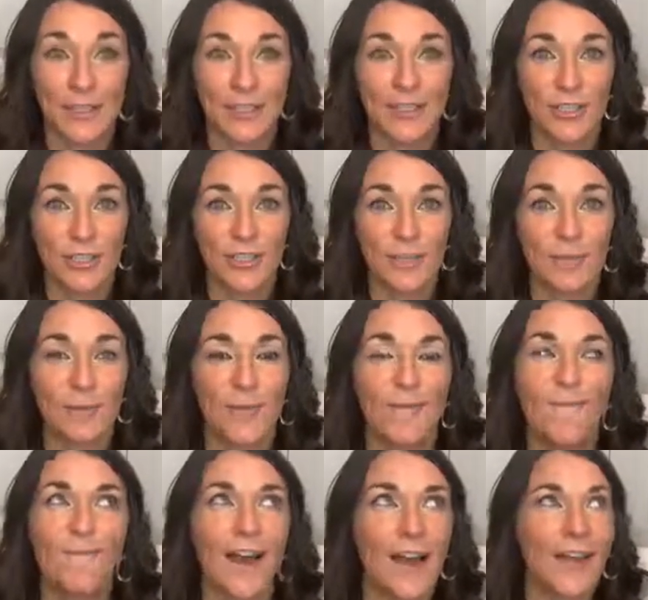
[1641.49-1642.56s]
I just
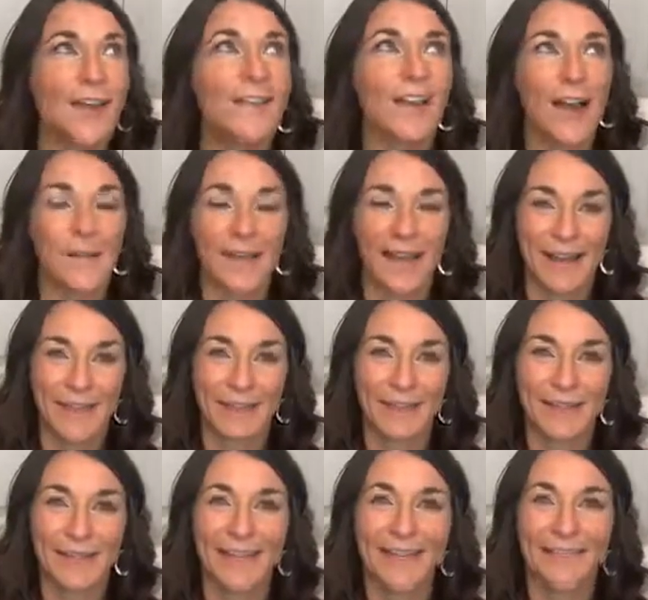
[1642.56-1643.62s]
fired up
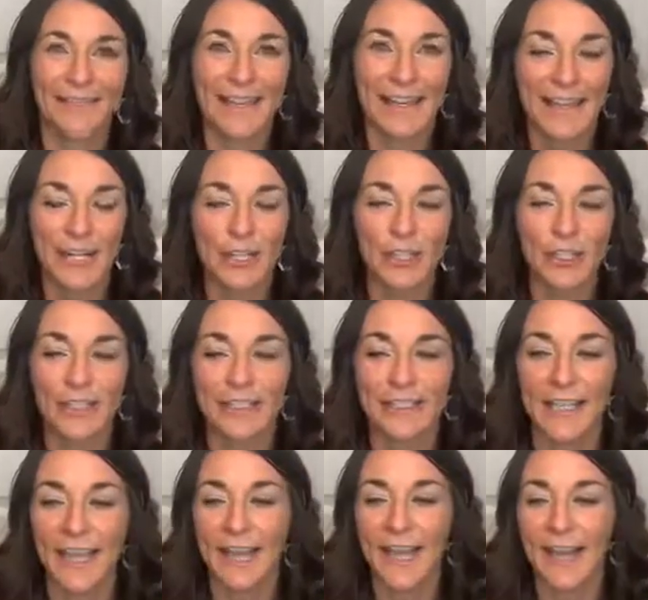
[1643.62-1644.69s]
after vacation